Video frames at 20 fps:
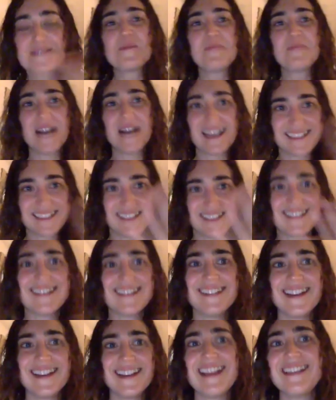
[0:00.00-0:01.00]
me back to
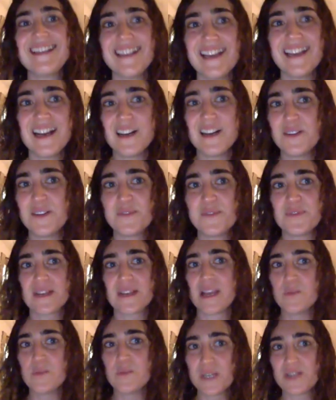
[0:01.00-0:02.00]
the idea of
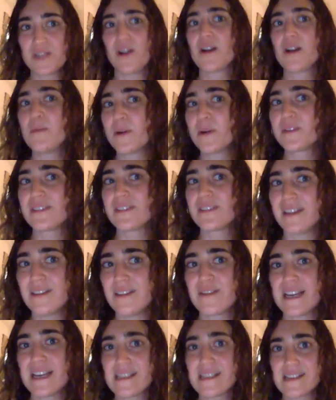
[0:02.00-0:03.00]
can we talk about uh,
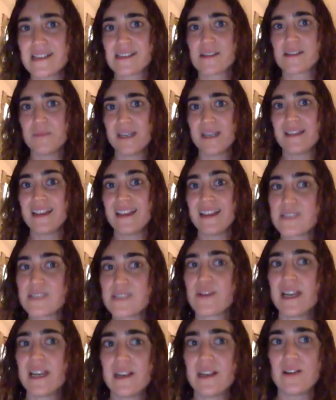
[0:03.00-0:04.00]
racism in the
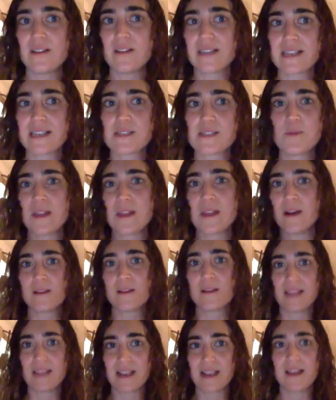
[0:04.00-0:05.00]
Israeli context
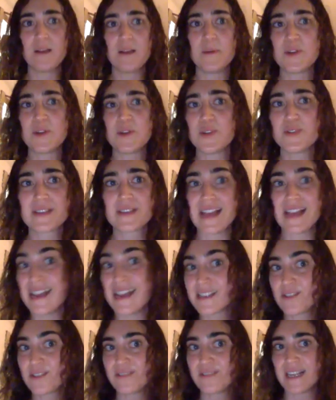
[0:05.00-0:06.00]
without thinking about Jews
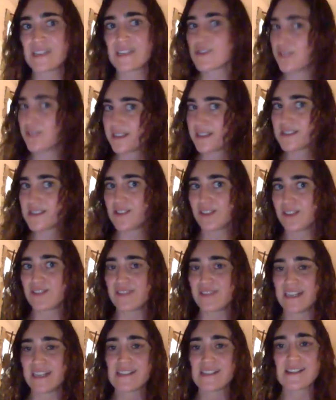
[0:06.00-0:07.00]
as a race or as not a
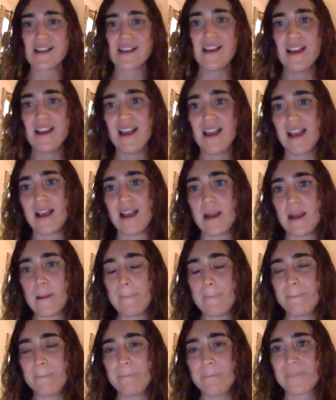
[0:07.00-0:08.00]
race.
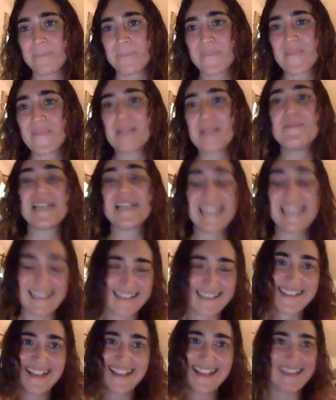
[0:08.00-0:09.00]
Um, but
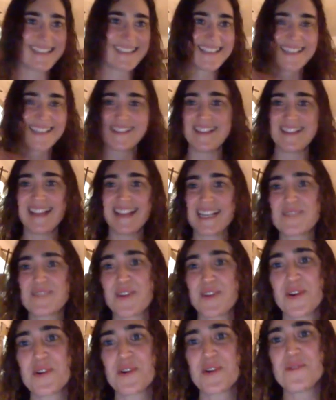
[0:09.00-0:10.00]
yes, that's that's
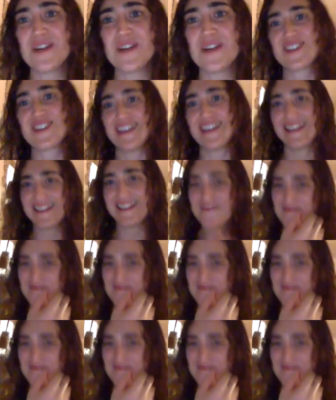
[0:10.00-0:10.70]
for your question, Ed.